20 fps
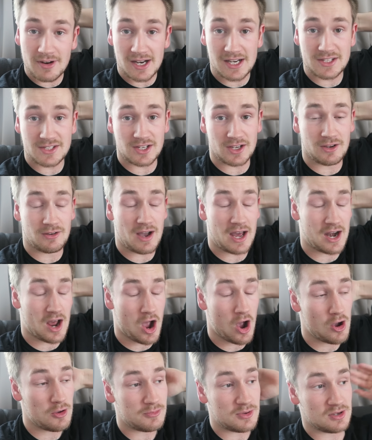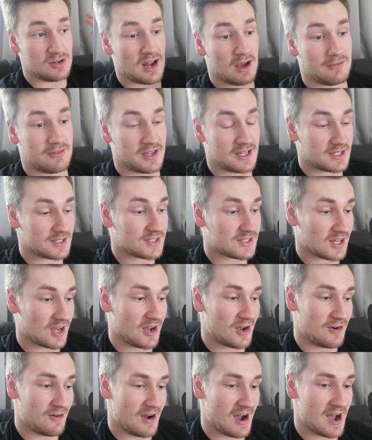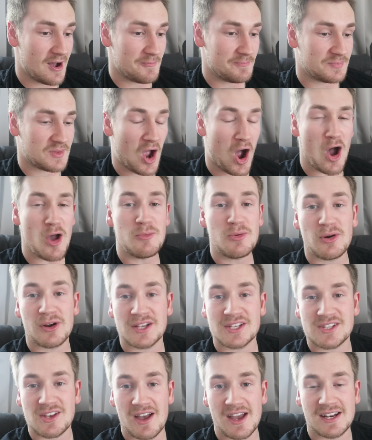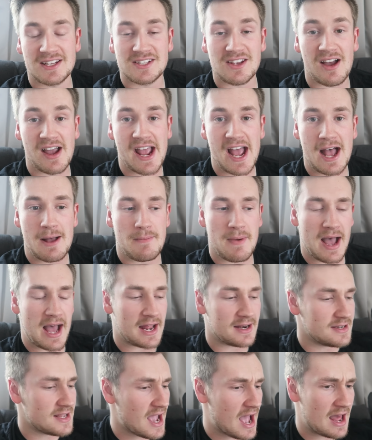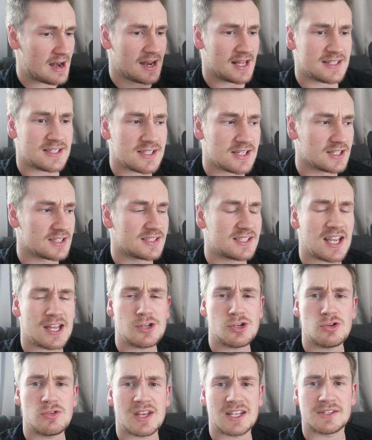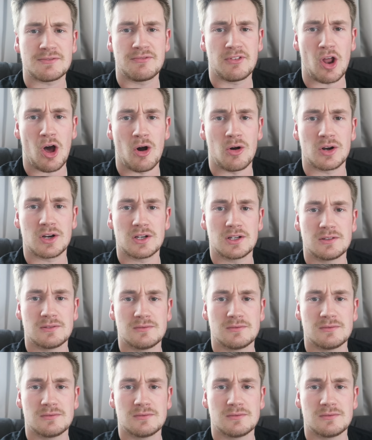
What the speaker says: really do, and I hope you love it. So, I hope you're excited as I am, and yeah, let's continue this vlog.